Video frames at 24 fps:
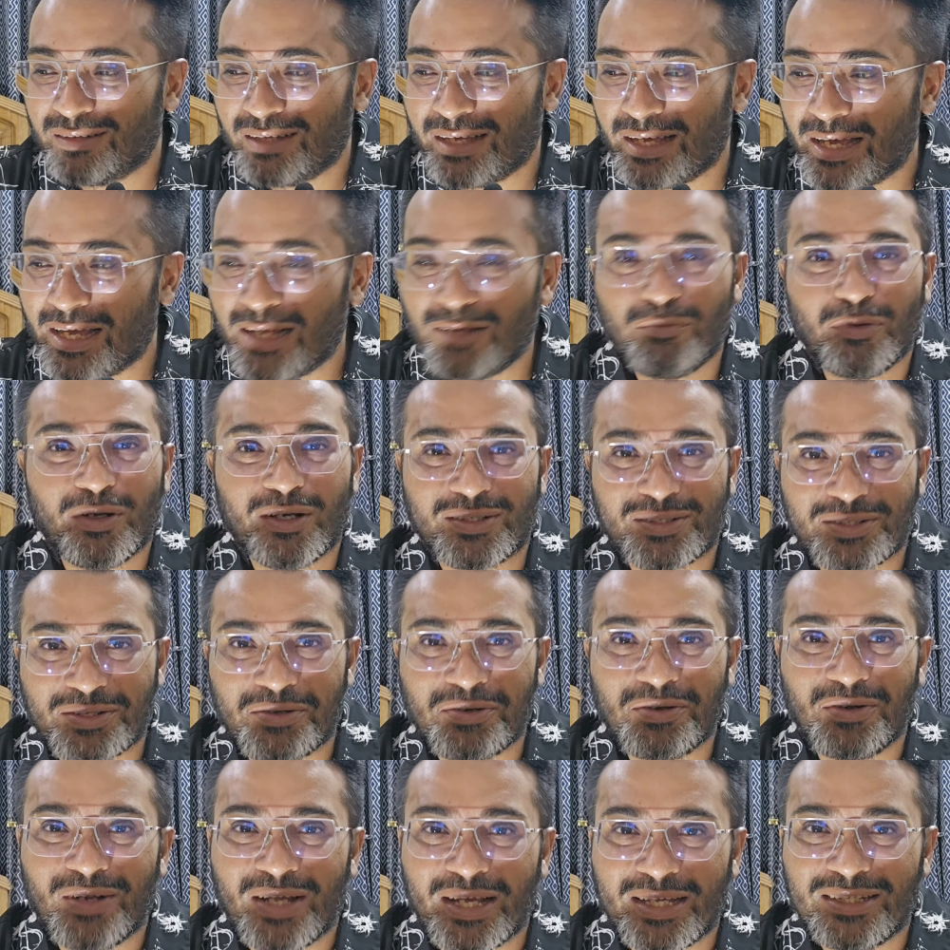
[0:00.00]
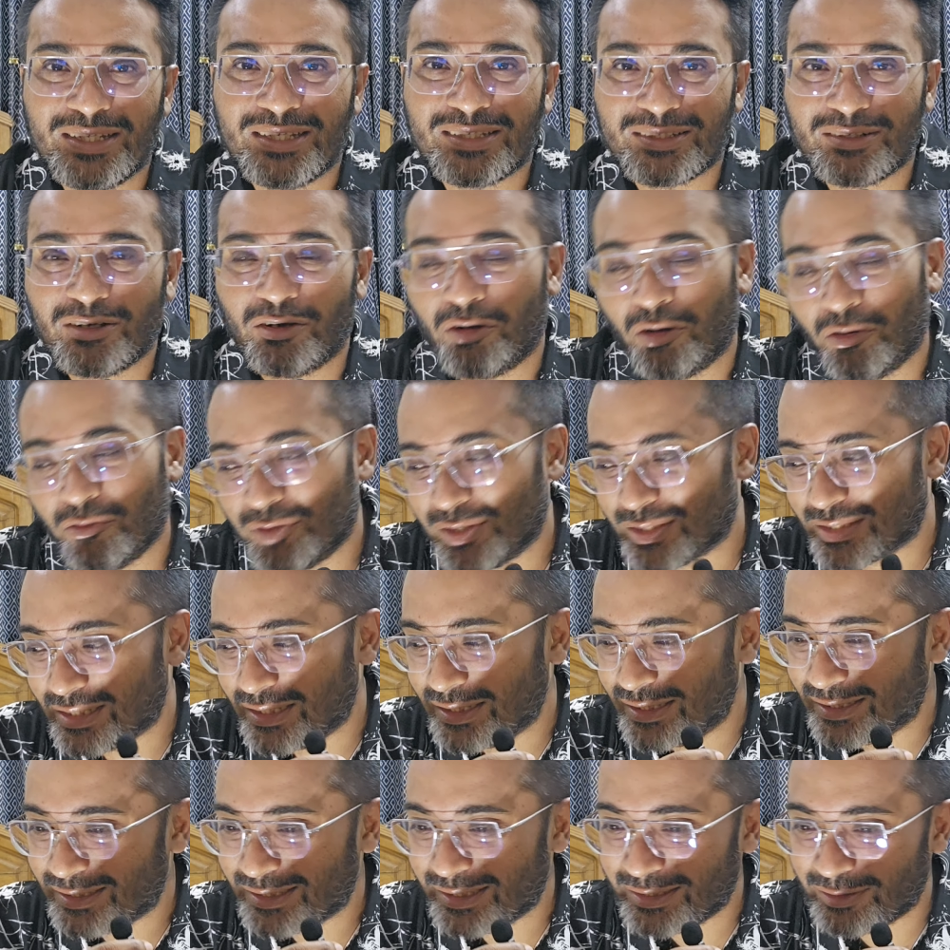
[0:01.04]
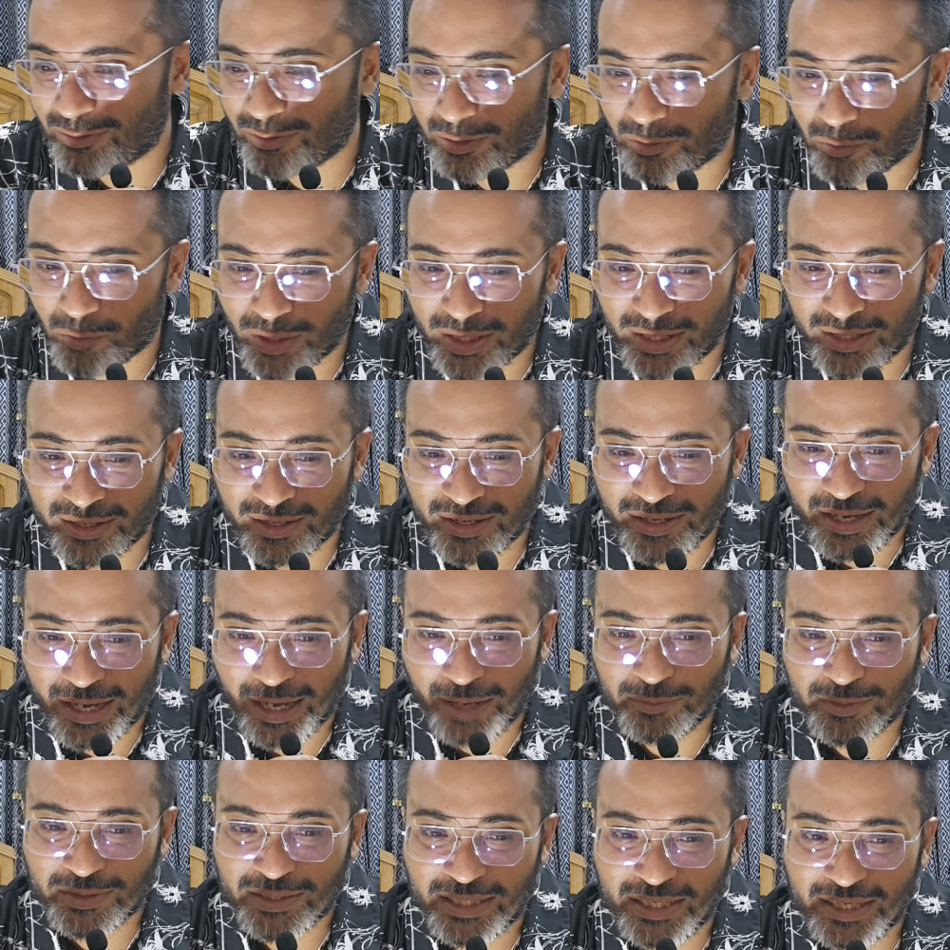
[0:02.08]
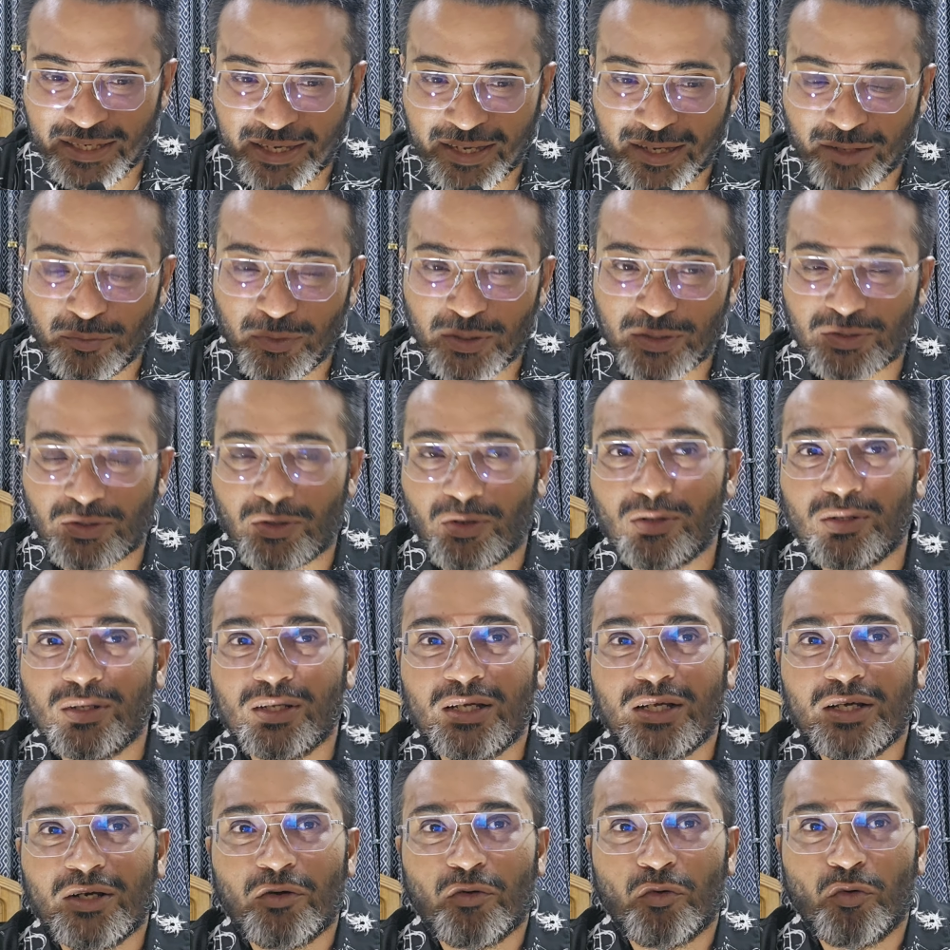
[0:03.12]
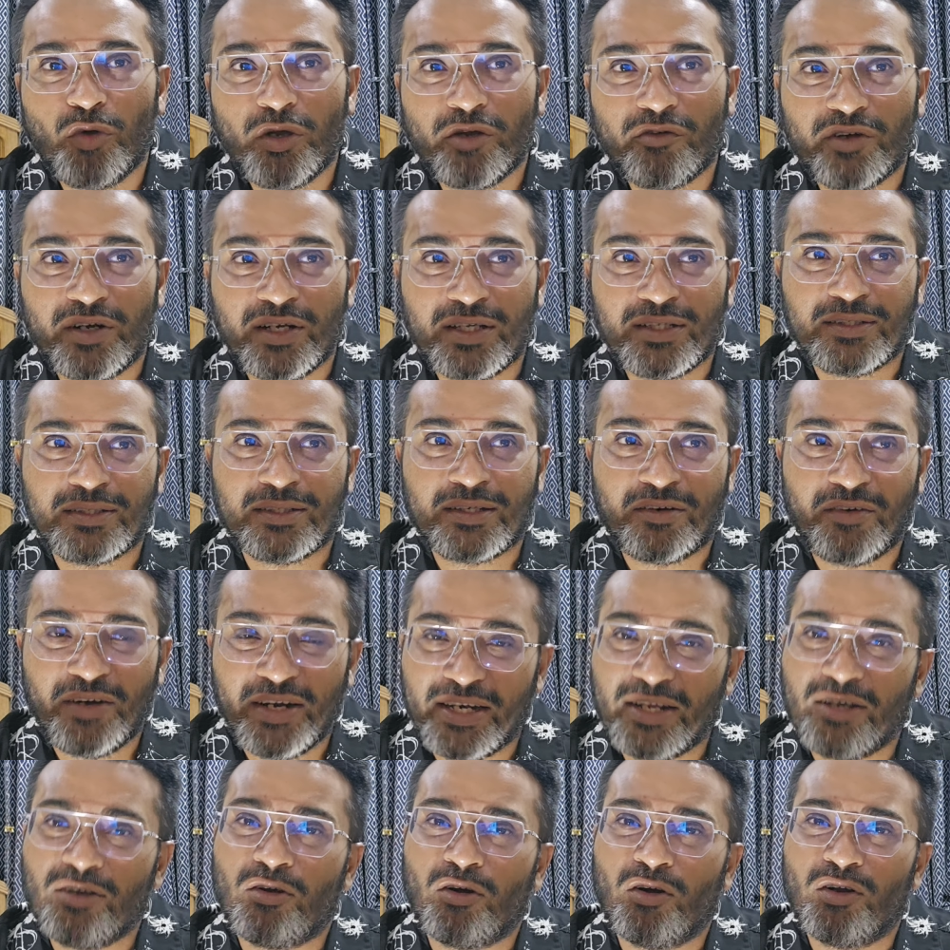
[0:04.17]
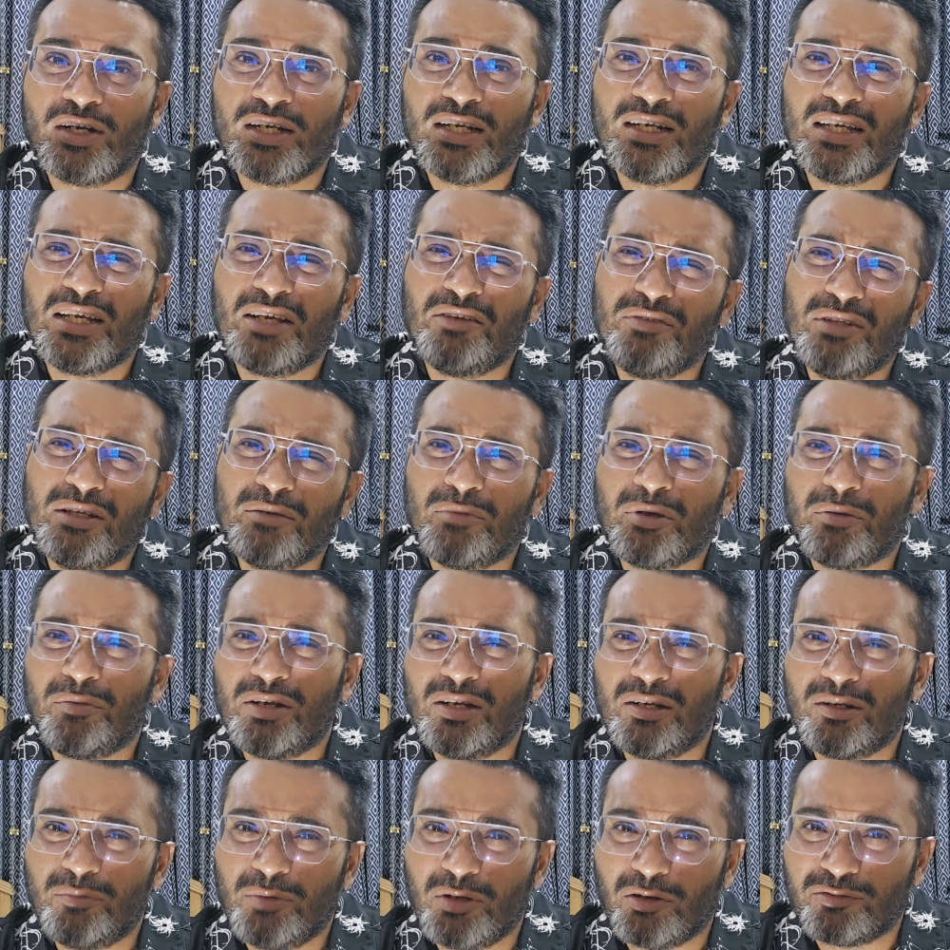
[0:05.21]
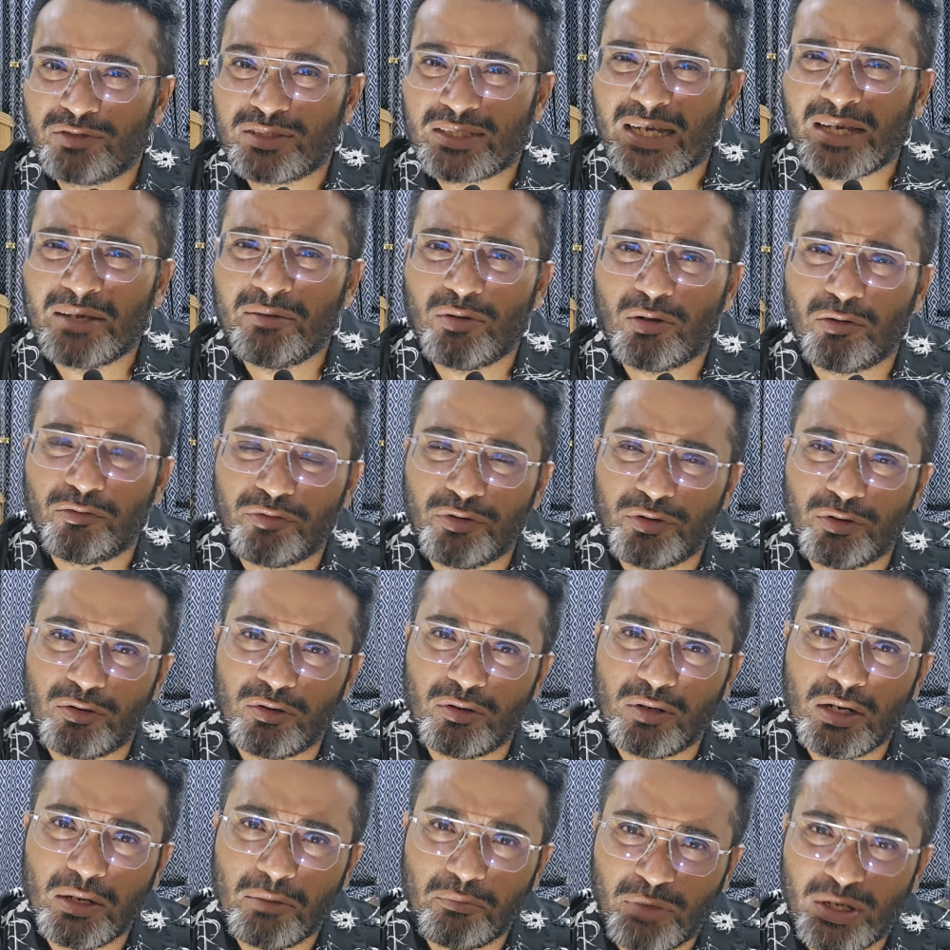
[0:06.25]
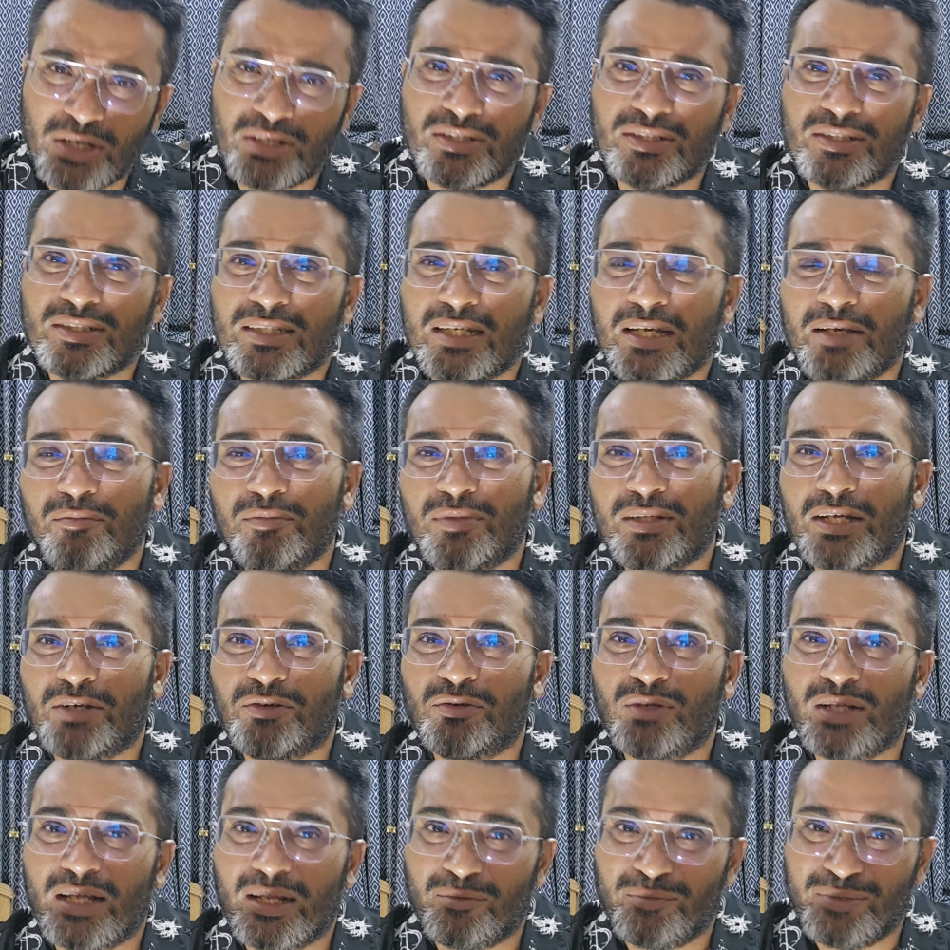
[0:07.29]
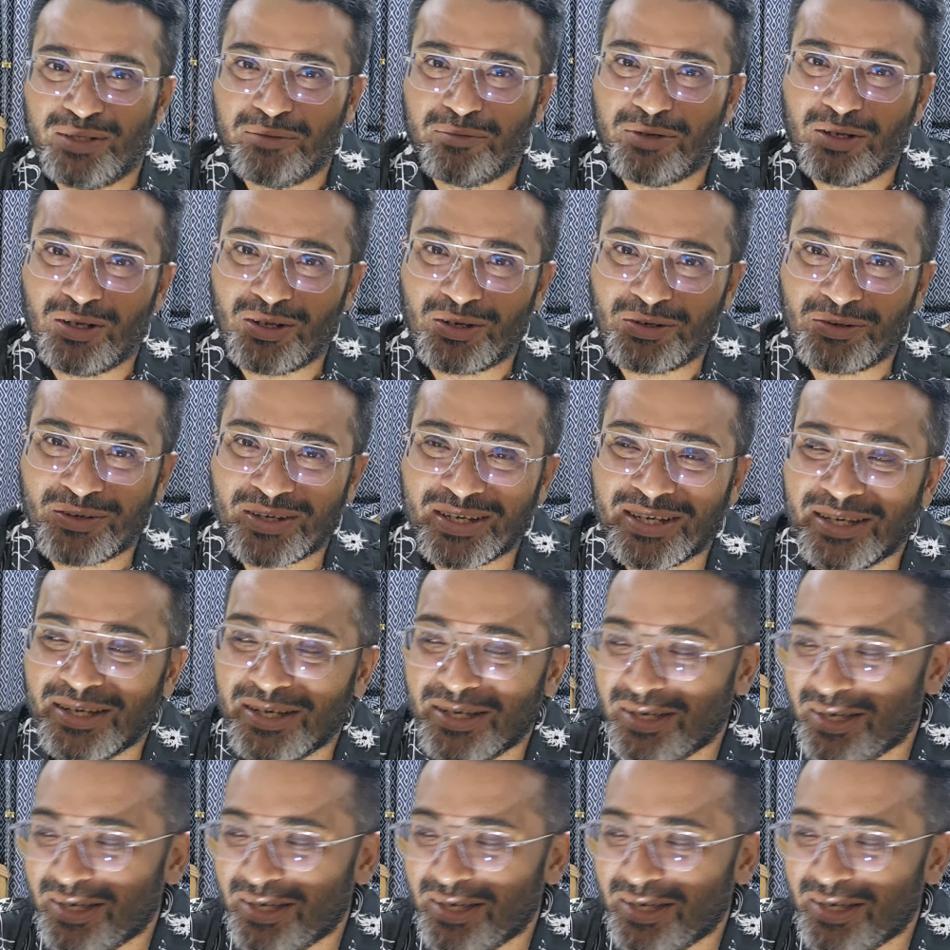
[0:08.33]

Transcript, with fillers: help us, you know, like this. Obviously, this is in a way I'm saying help us all. Whoever is creating content, give them maybe a little bit of time of your precious time. That will help them a lot. Okay.